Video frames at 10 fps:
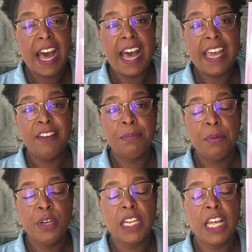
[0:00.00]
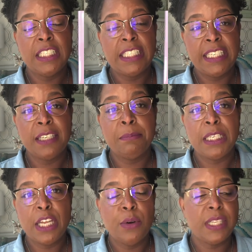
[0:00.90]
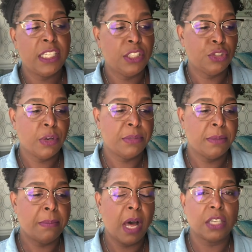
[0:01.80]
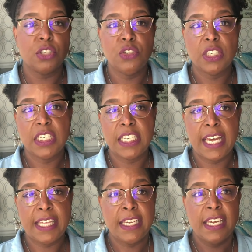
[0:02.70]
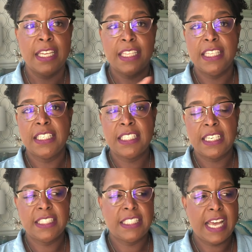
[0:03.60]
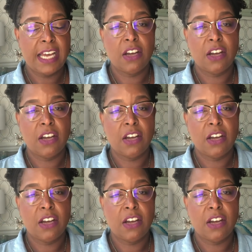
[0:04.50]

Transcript: I have put a link below in the description box so you can get this exact